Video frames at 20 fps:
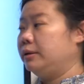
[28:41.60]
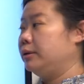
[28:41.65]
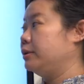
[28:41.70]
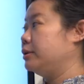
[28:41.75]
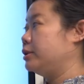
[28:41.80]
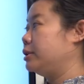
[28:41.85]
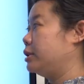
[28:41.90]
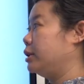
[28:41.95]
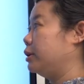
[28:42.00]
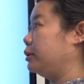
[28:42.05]

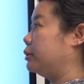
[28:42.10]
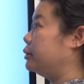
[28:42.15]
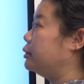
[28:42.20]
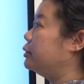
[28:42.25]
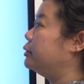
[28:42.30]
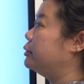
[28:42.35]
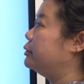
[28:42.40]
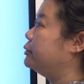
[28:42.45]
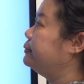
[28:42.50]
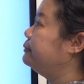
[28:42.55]

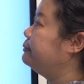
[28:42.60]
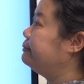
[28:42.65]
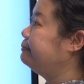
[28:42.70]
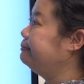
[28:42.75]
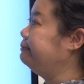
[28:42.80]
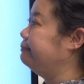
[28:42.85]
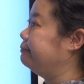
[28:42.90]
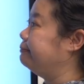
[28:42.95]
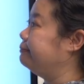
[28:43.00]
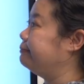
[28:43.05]
So
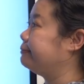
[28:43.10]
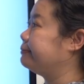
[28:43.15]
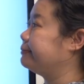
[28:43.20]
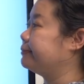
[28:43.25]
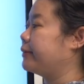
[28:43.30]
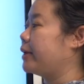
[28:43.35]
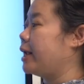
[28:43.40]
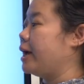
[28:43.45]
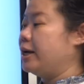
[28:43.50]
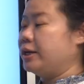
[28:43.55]

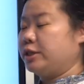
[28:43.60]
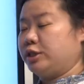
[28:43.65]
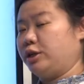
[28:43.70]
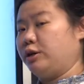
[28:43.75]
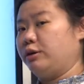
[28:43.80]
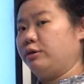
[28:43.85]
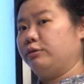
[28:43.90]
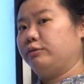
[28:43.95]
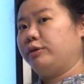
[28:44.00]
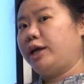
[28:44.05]

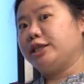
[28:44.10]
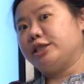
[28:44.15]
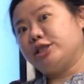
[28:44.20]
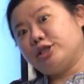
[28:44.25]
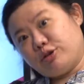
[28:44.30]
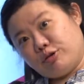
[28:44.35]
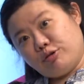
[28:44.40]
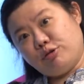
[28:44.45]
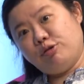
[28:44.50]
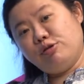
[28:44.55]

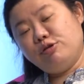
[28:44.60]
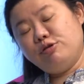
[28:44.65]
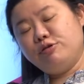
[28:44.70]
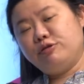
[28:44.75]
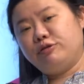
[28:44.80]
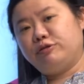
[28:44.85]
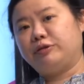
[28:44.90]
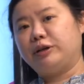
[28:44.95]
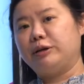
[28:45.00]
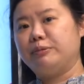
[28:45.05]
that's
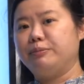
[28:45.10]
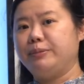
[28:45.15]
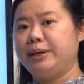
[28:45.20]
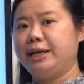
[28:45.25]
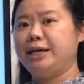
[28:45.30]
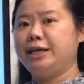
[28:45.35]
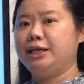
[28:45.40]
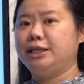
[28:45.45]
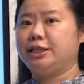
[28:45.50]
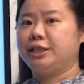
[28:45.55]
all from
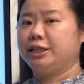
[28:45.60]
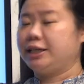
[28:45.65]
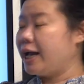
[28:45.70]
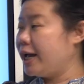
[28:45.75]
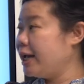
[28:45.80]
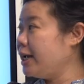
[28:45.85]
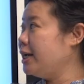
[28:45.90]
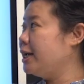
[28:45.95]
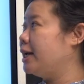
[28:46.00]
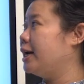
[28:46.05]
me
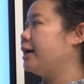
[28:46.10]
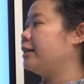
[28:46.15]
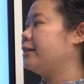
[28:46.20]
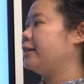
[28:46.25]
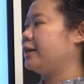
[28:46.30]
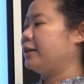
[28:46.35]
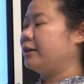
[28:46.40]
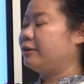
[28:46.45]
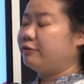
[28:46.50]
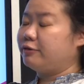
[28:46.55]
today.
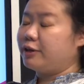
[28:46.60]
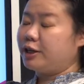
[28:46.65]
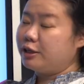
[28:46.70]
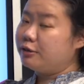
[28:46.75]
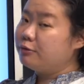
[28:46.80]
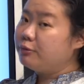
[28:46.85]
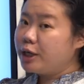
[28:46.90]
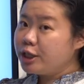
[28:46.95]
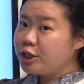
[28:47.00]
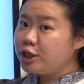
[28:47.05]
Thank you
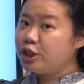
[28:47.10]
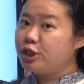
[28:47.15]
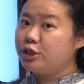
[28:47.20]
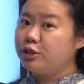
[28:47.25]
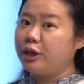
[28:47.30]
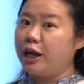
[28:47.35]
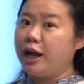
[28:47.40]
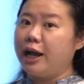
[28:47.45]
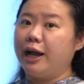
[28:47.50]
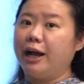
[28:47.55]
very much,
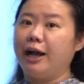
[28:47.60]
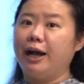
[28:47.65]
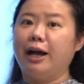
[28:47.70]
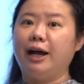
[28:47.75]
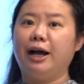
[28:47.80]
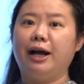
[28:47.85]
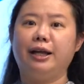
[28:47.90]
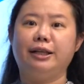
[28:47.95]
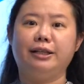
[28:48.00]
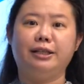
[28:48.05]

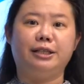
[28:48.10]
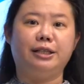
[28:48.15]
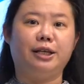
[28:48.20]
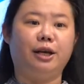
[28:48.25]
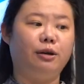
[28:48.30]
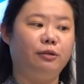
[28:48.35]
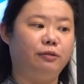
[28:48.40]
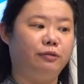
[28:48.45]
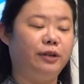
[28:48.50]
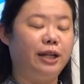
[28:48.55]
and
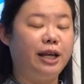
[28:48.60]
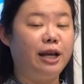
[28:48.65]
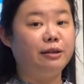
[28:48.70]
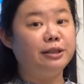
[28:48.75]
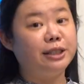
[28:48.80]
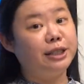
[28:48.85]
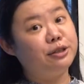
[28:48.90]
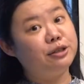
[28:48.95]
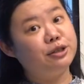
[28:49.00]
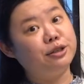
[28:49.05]
hopefully I'll
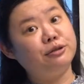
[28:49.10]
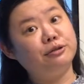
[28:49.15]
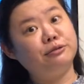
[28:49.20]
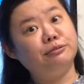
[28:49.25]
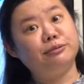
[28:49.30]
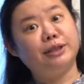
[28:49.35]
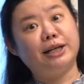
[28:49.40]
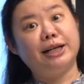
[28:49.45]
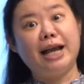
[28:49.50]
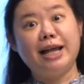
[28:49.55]
see you soon
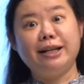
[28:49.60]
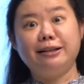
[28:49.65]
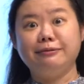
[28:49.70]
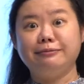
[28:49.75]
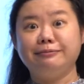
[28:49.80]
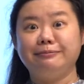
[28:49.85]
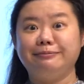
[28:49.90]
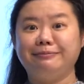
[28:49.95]
again.